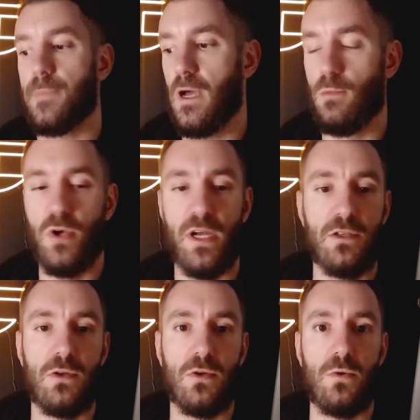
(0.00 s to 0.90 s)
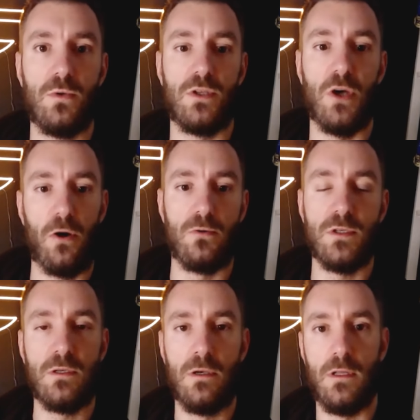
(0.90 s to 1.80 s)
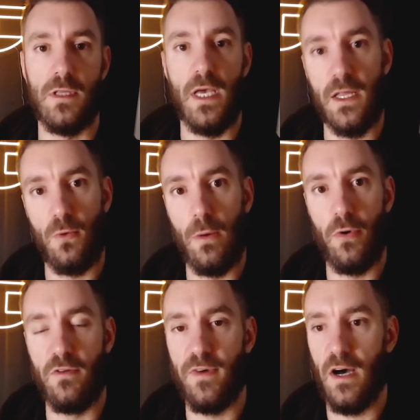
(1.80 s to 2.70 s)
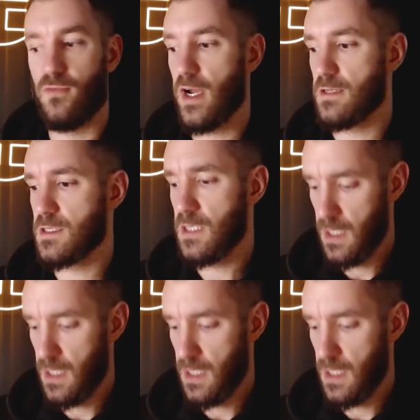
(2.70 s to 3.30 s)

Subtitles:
I'm looking into the totals, the under 1.5 rounds,